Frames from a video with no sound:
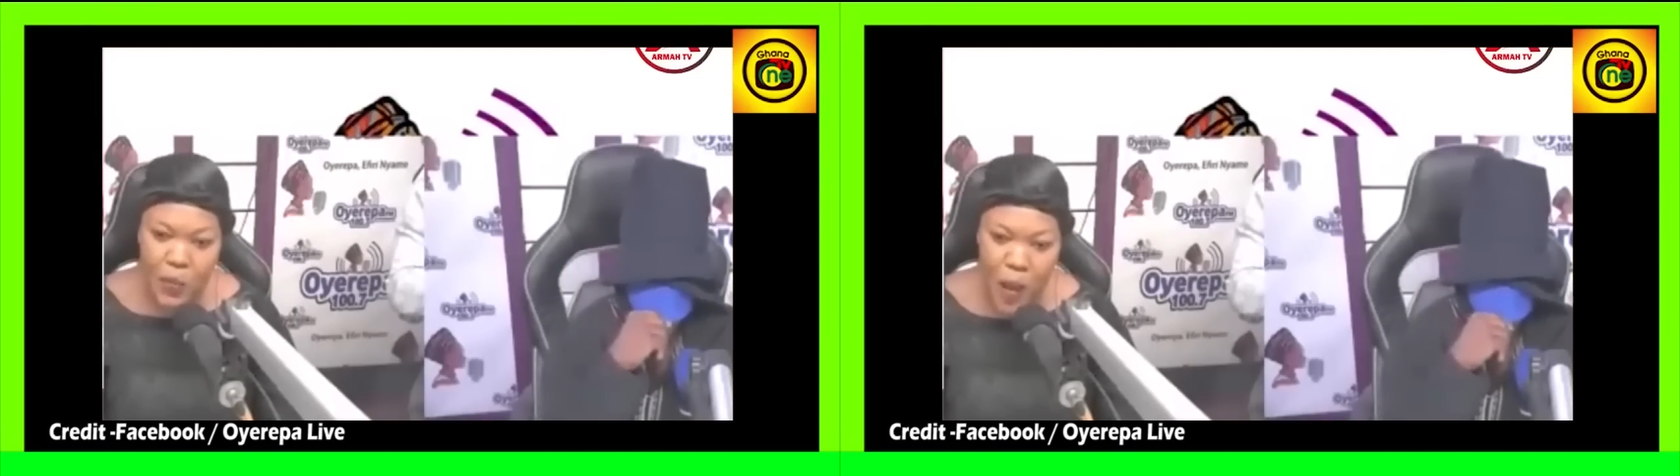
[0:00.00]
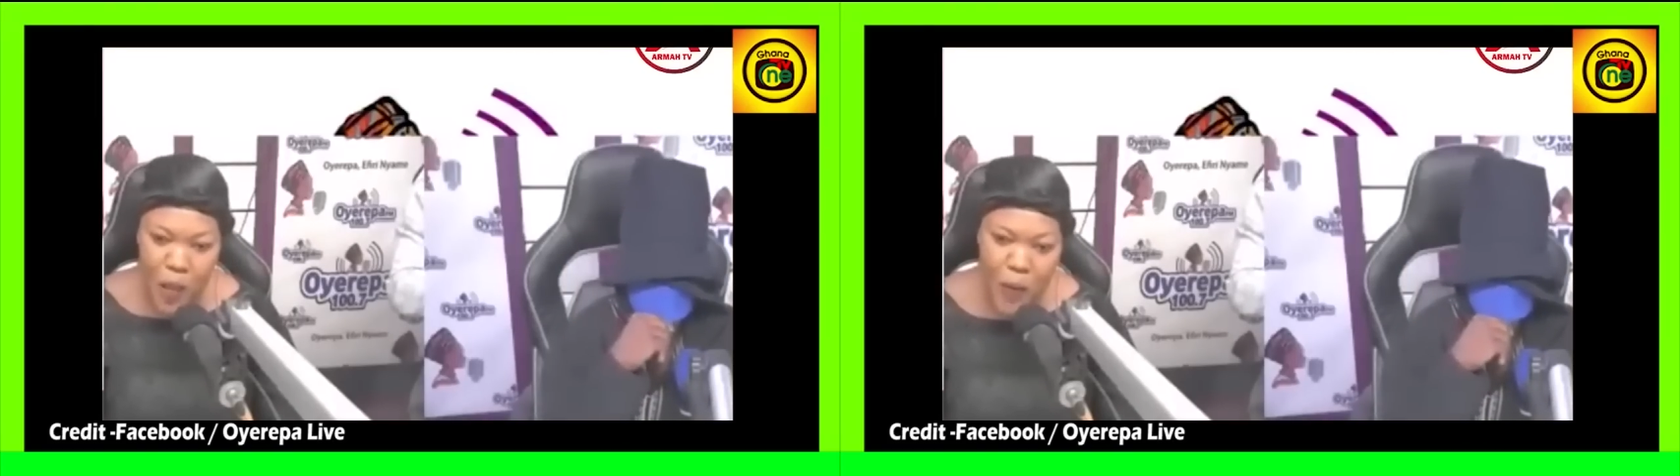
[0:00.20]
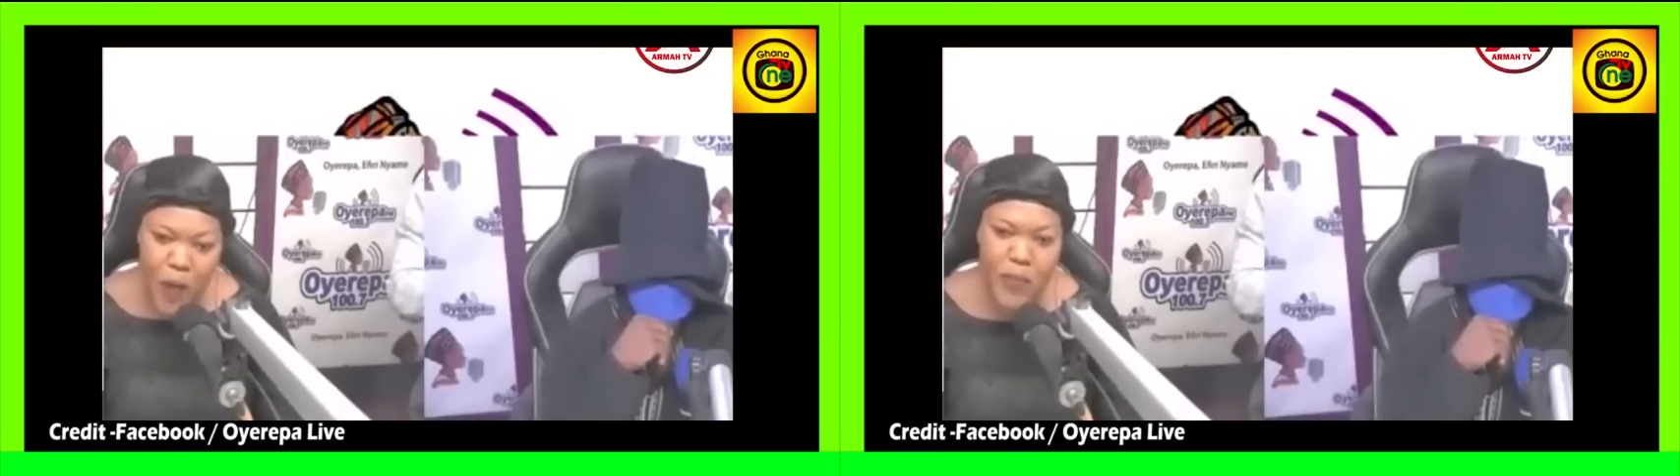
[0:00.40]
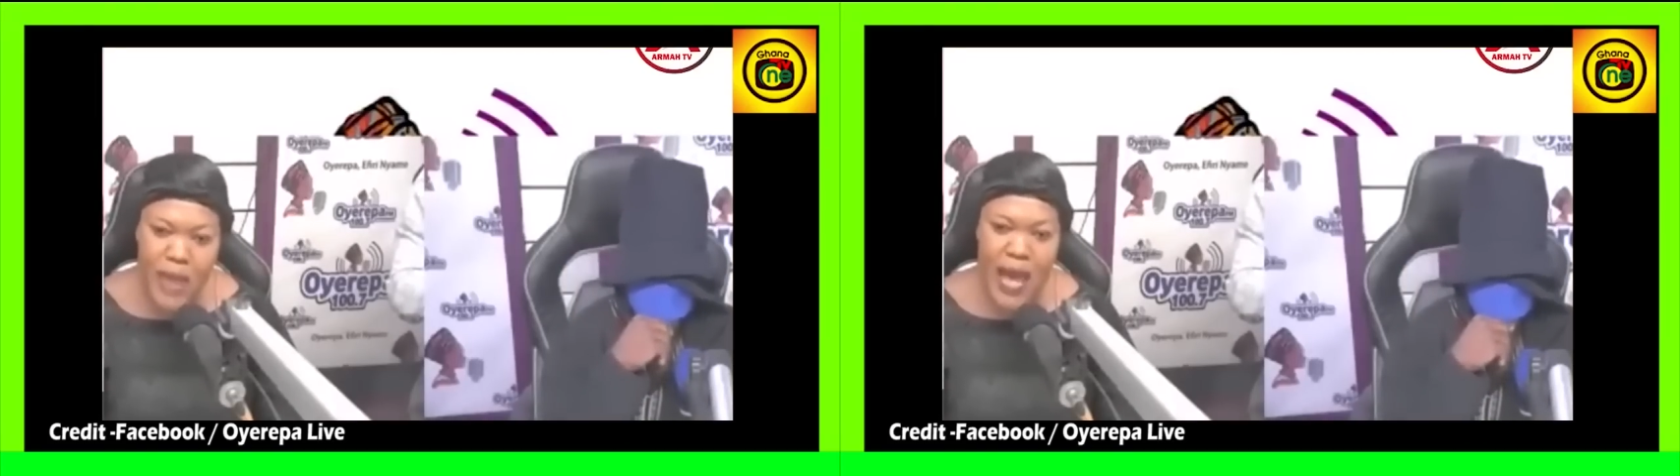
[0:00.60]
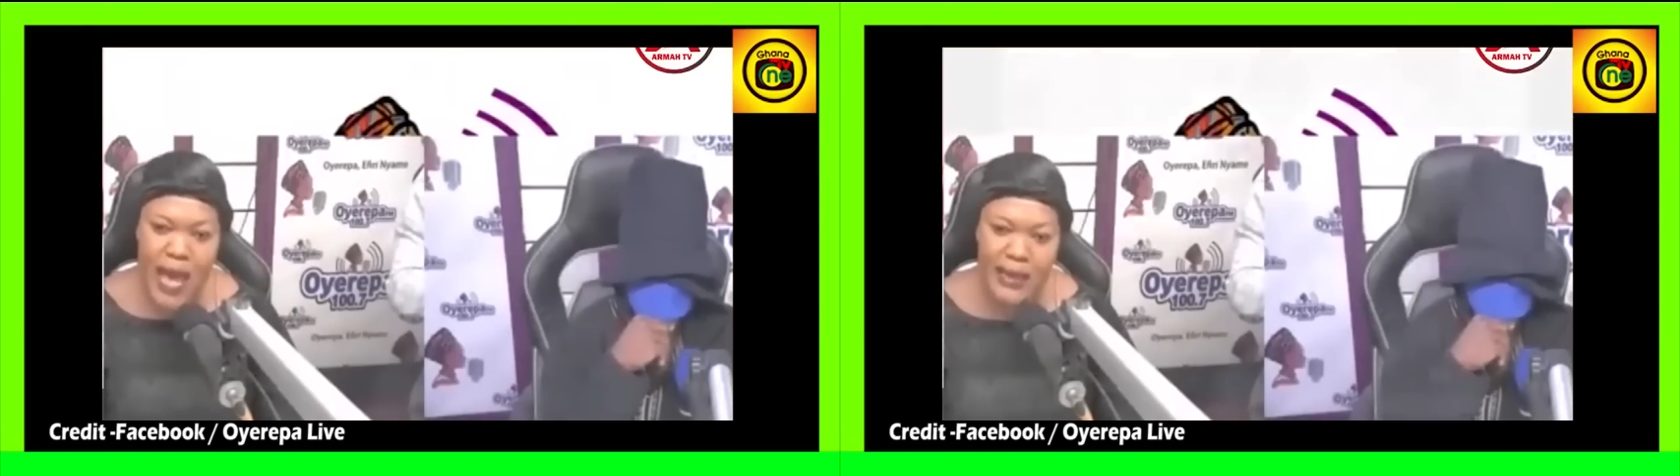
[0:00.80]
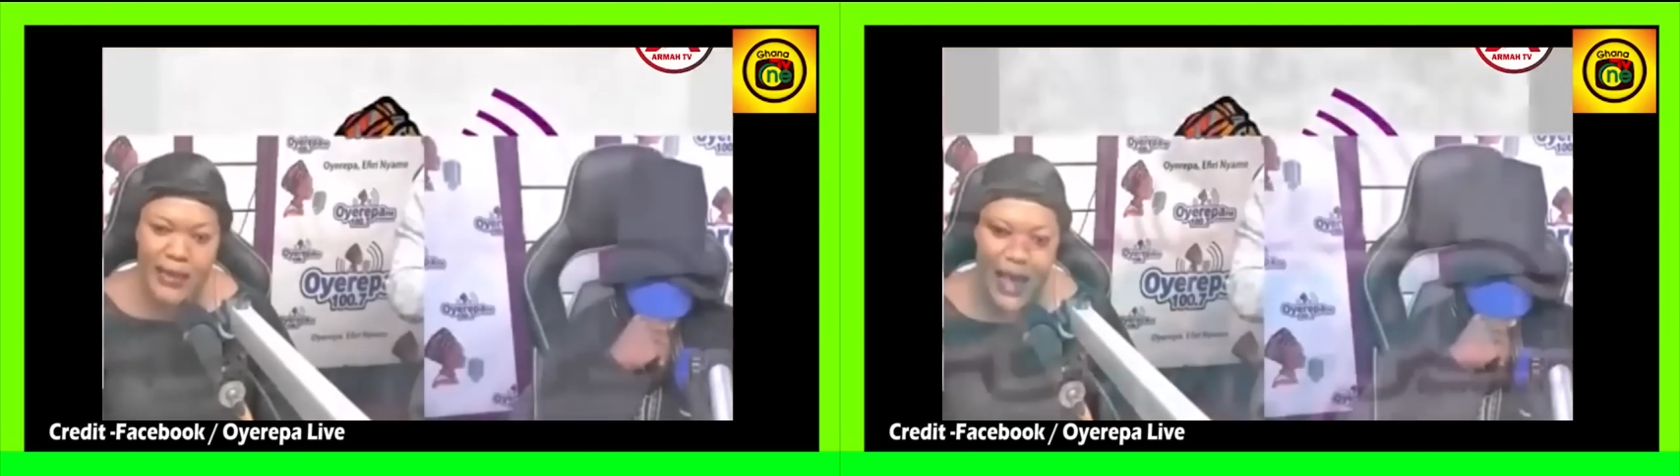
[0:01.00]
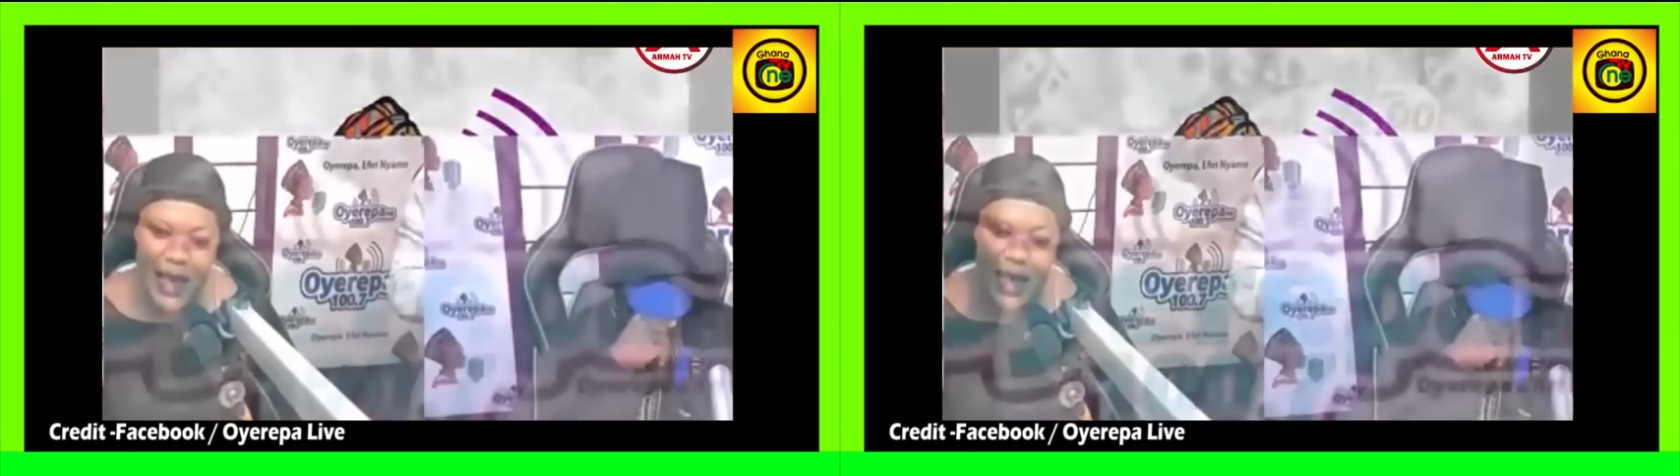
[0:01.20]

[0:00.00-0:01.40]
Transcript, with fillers: papa bia eh